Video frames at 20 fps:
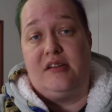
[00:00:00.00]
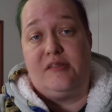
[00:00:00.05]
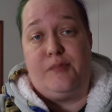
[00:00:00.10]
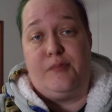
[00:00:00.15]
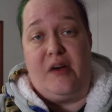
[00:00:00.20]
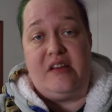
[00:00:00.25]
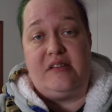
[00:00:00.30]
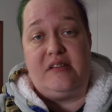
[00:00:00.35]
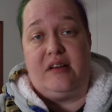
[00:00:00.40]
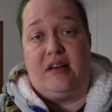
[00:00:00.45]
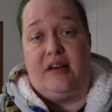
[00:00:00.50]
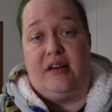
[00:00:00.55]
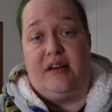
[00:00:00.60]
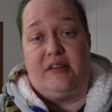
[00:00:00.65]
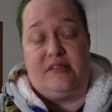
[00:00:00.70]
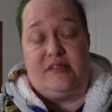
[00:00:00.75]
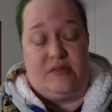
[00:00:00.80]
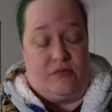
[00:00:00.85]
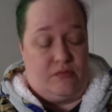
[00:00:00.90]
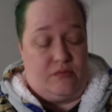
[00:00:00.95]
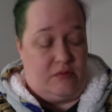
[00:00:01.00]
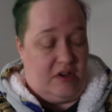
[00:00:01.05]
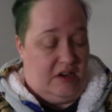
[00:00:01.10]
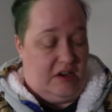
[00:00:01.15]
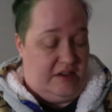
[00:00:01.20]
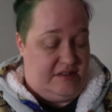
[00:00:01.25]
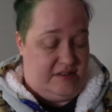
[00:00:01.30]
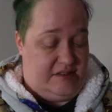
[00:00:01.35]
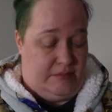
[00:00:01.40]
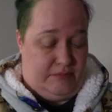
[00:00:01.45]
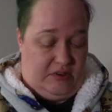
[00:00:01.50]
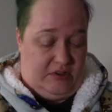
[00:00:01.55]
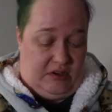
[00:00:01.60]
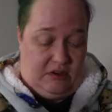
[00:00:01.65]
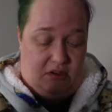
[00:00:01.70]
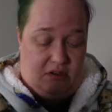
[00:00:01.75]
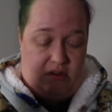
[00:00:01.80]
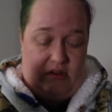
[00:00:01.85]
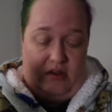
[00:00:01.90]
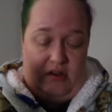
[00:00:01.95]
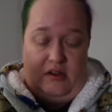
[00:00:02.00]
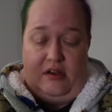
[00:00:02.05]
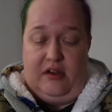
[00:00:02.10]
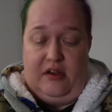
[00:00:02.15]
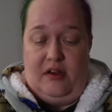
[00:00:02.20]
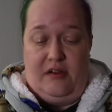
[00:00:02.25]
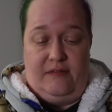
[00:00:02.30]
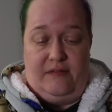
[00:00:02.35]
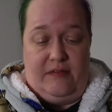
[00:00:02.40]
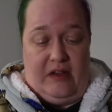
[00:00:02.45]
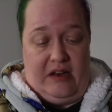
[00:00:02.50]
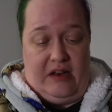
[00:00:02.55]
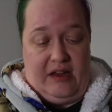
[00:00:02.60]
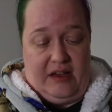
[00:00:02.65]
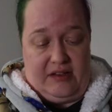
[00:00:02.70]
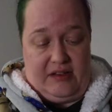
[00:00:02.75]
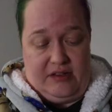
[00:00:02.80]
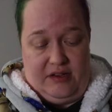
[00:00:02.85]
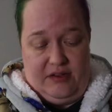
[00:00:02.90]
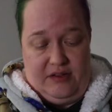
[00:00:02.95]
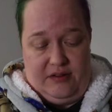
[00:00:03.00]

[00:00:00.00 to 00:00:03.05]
It's a really simple V-neck